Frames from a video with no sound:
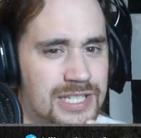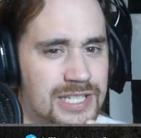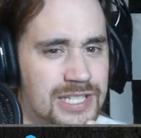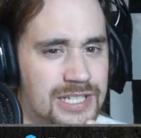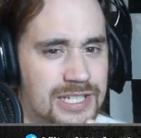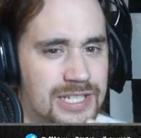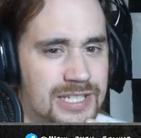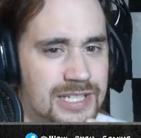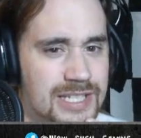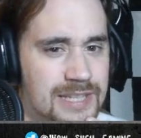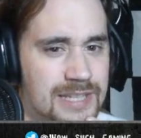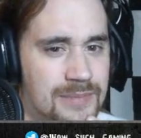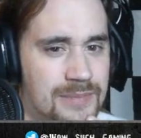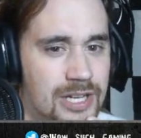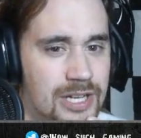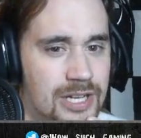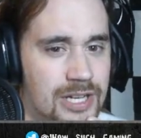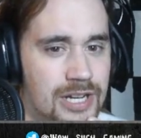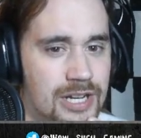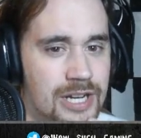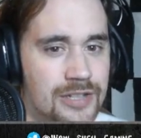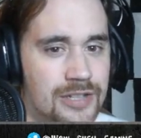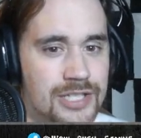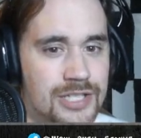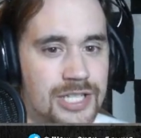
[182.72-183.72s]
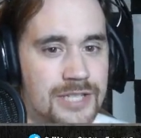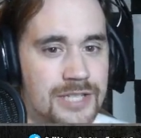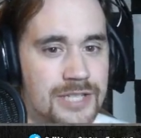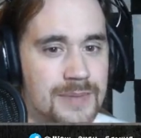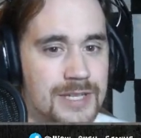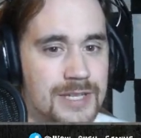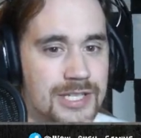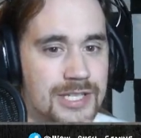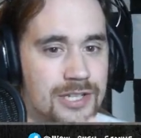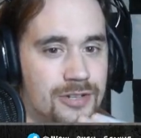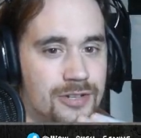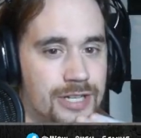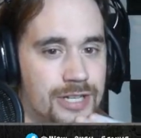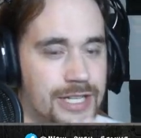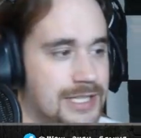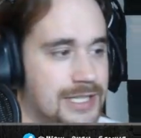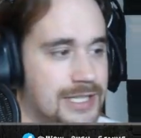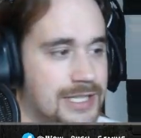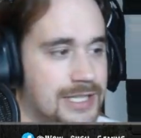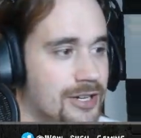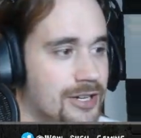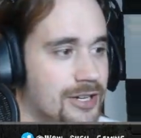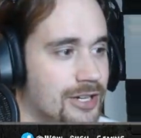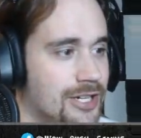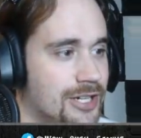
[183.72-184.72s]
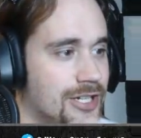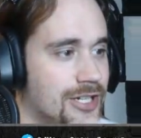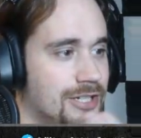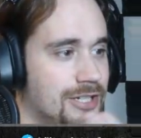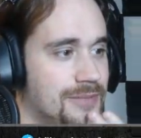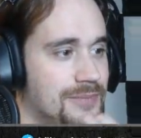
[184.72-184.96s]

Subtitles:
just seem dark? Oh, it's just my screen. It's darker.